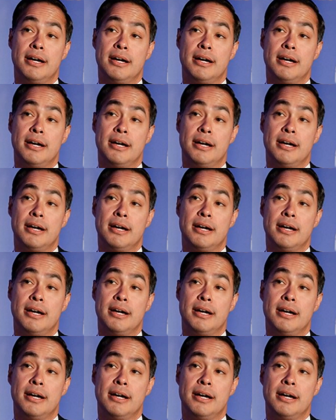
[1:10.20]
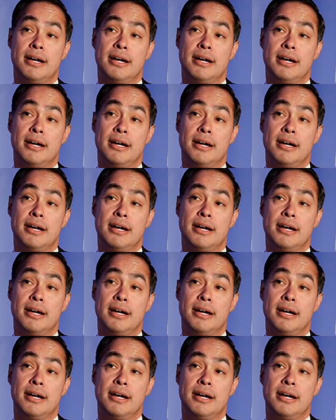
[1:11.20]

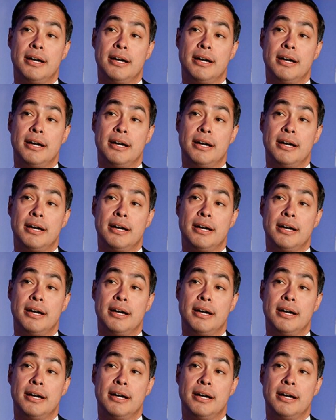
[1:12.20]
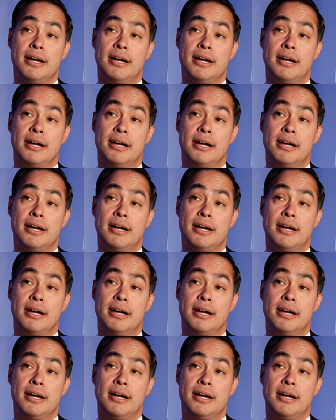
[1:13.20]

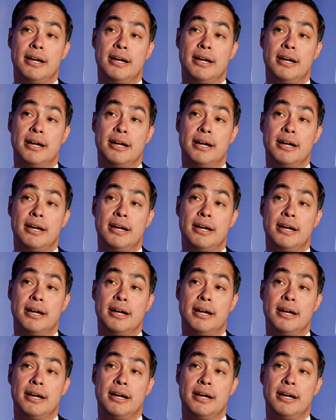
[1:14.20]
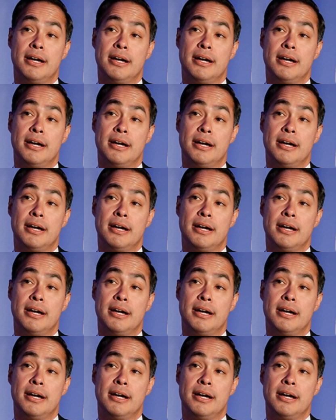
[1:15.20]
(no lip movement)